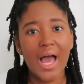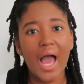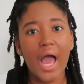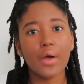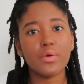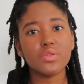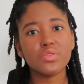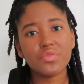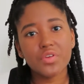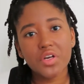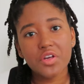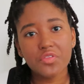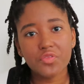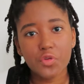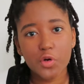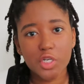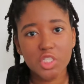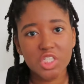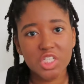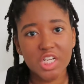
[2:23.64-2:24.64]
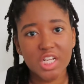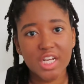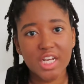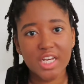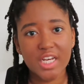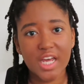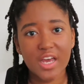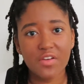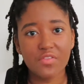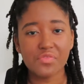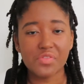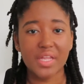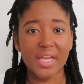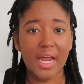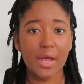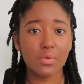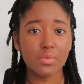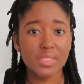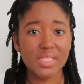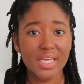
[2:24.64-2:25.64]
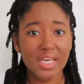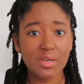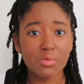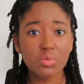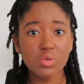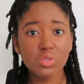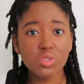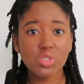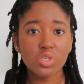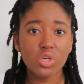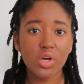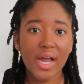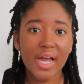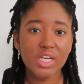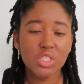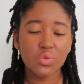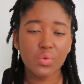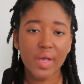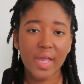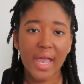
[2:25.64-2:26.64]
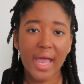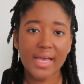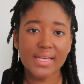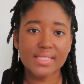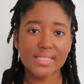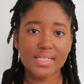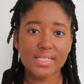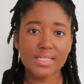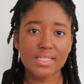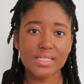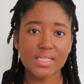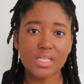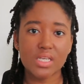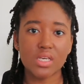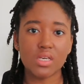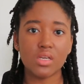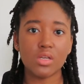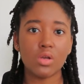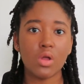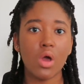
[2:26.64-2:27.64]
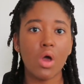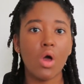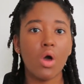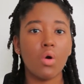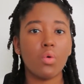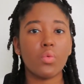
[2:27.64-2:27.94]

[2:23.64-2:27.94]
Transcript: I was very fortunate enough that I was able to graduate at 16